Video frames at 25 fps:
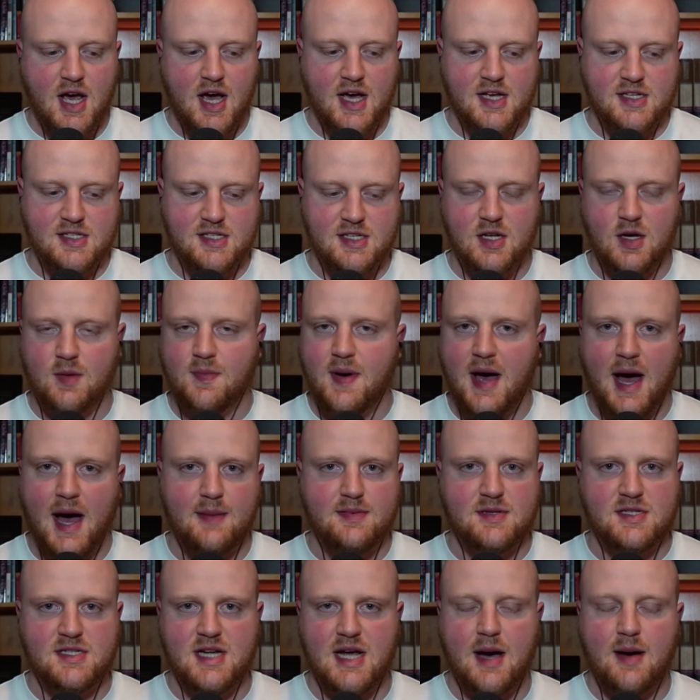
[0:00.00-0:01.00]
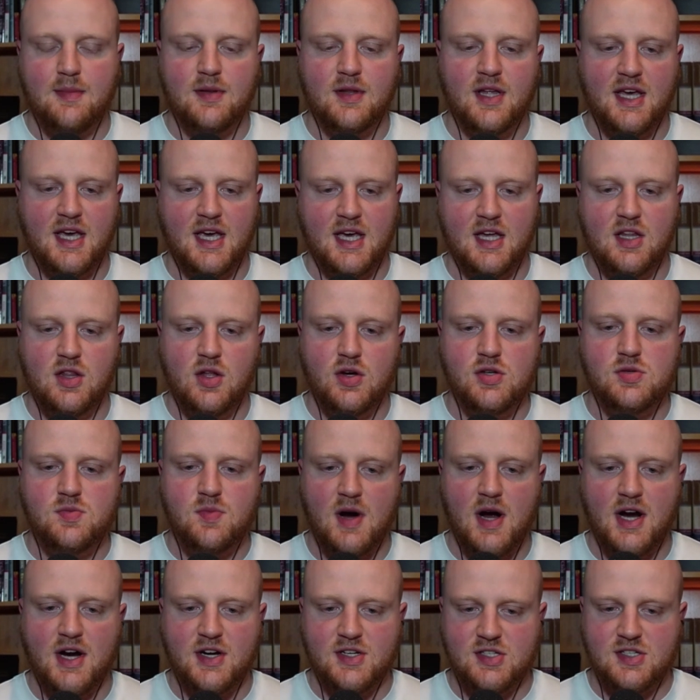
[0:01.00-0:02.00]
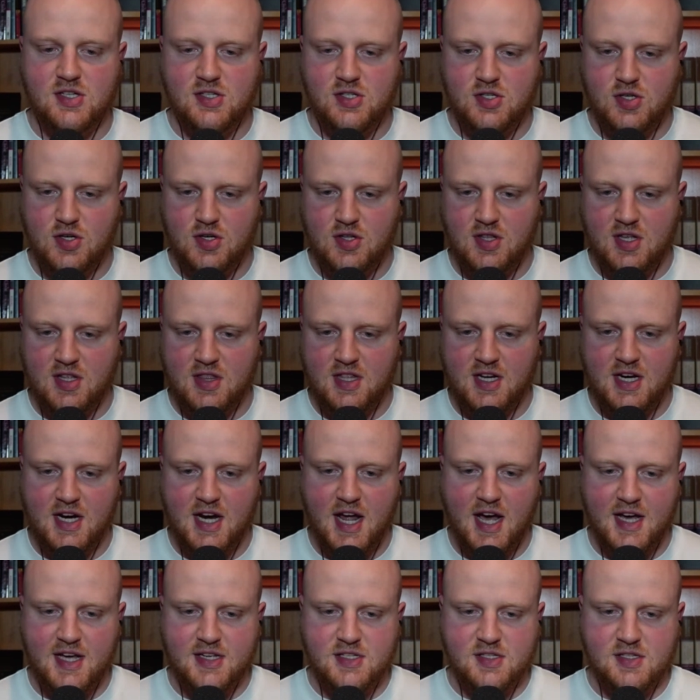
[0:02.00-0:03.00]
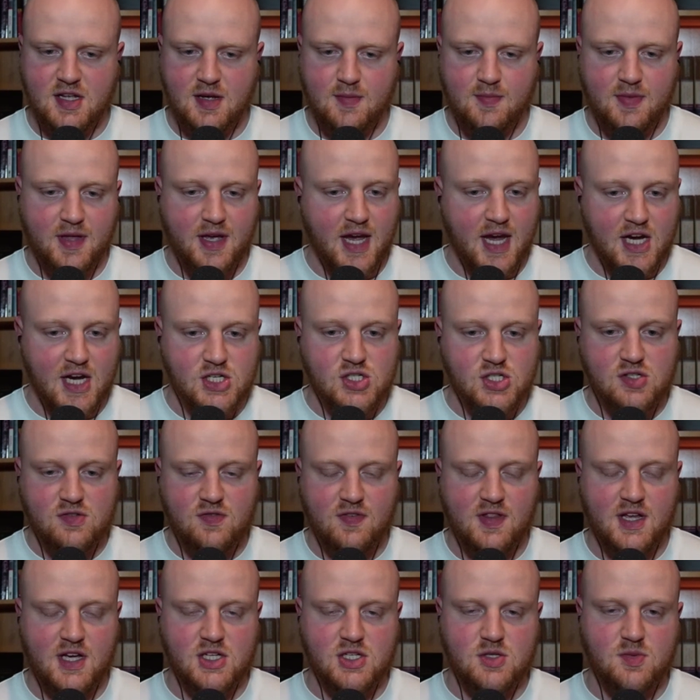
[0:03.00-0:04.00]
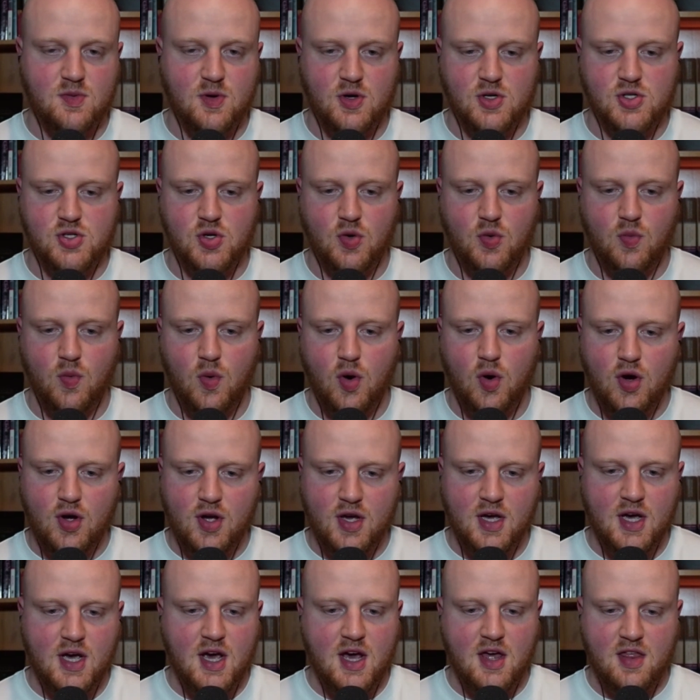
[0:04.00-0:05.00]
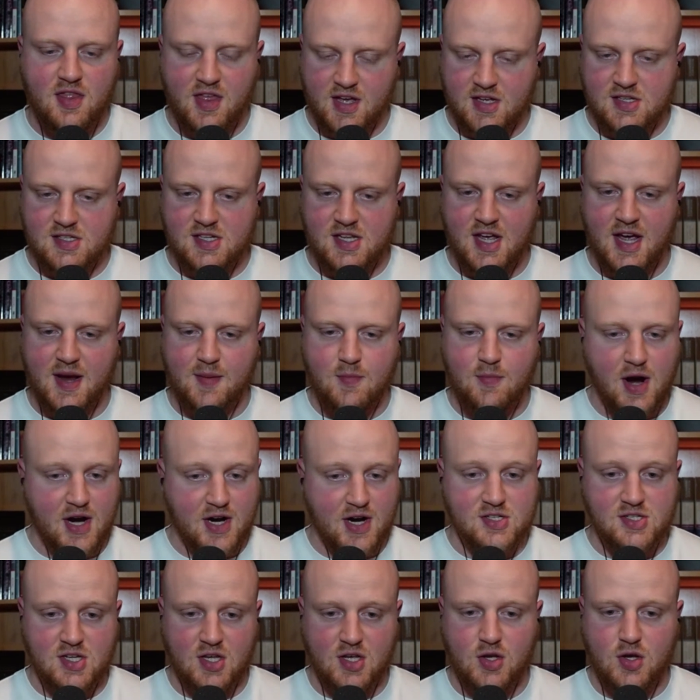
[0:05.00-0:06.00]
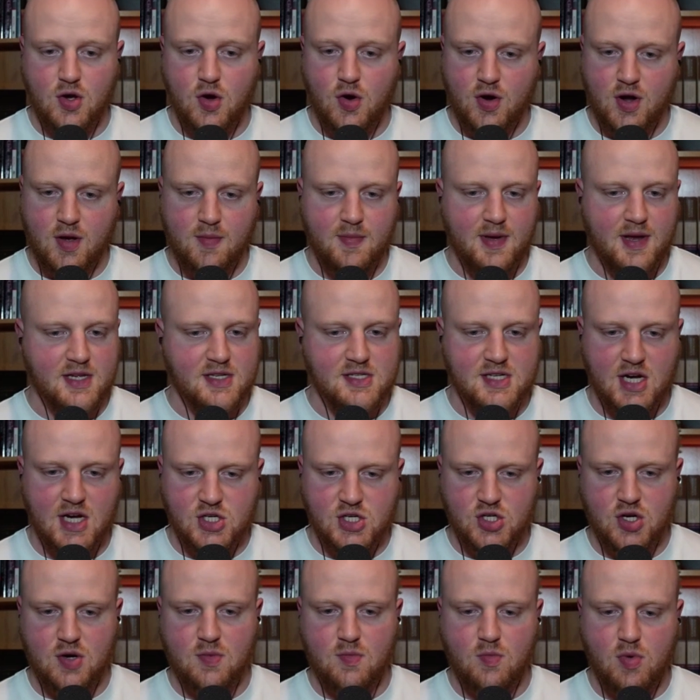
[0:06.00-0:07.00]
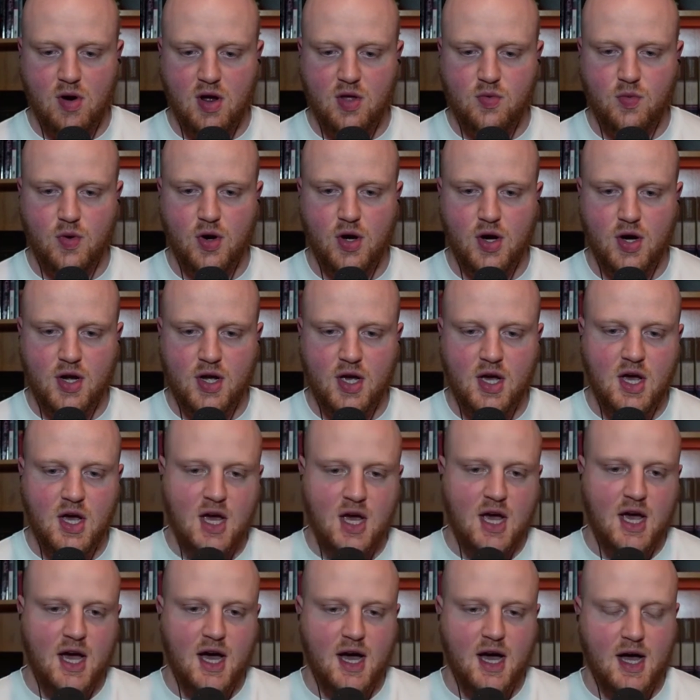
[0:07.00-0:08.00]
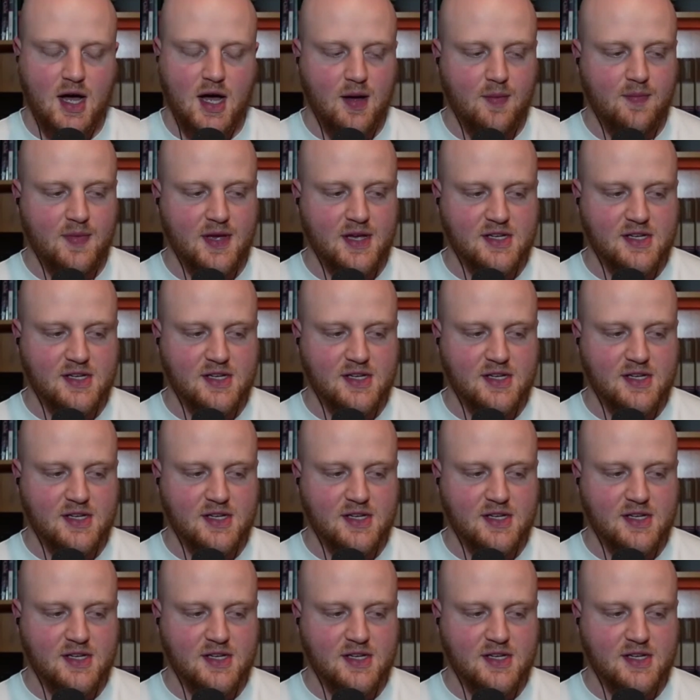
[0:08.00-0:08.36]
are still perhaps dabbling in those practices? Do you think that it has implications for their spiritual walk? Things like practicing yoga, meditation, and breath work. Um,